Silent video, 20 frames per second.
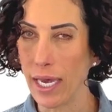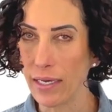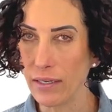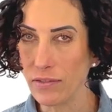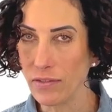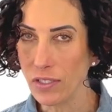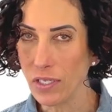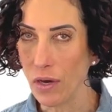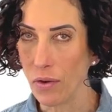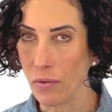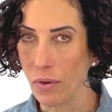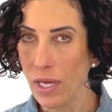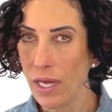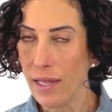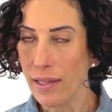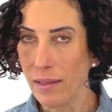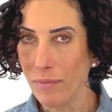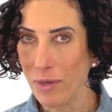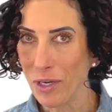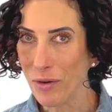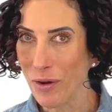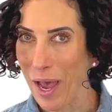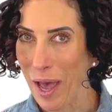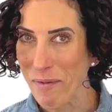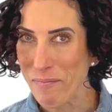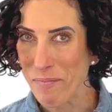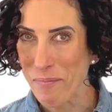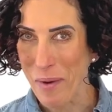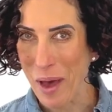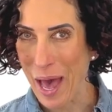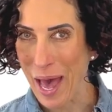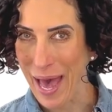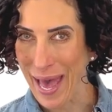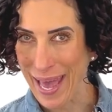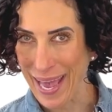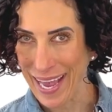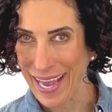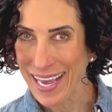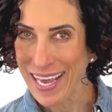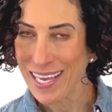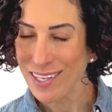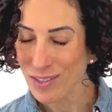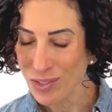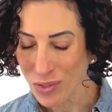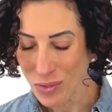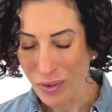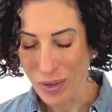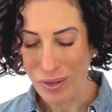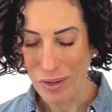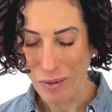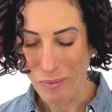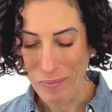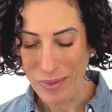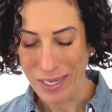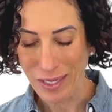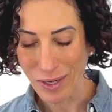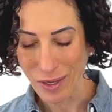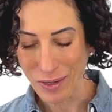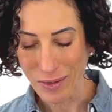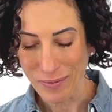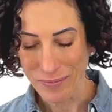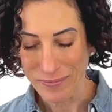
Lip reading: So let me grab my soil meter.